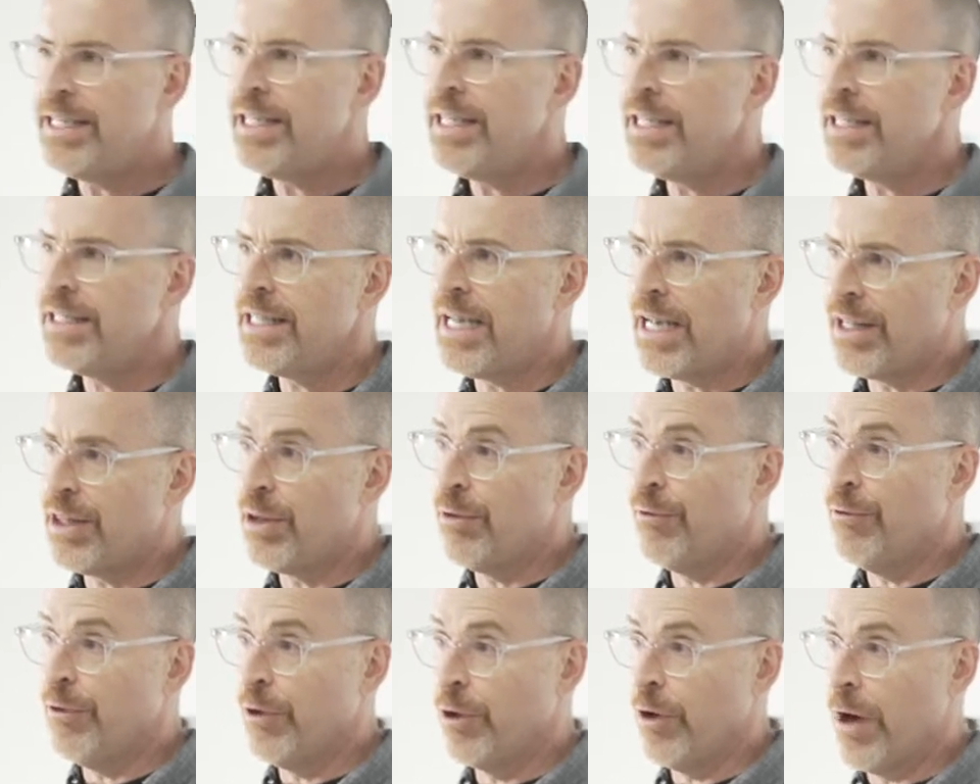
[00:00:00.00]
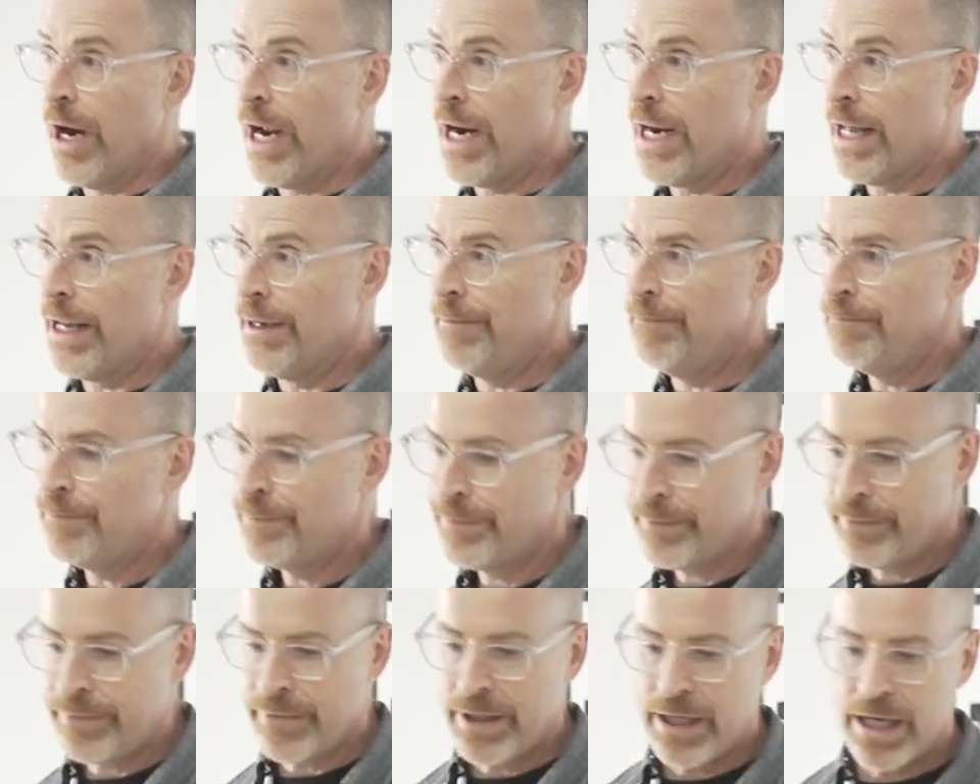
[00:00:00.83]
to take them for granted
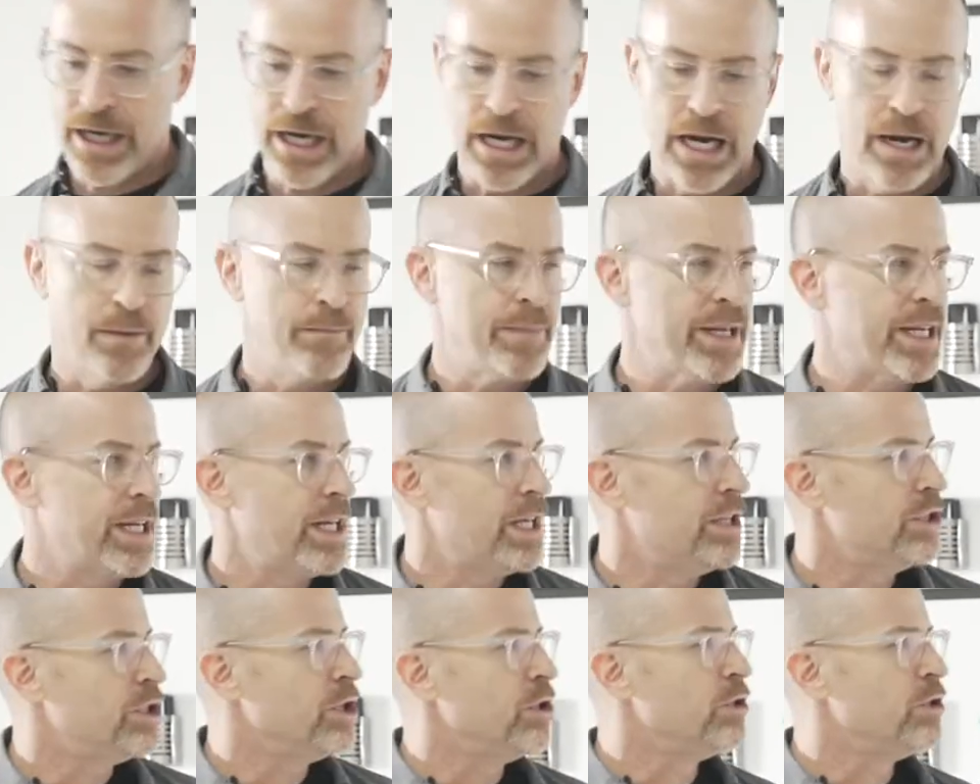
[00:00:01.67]
because they're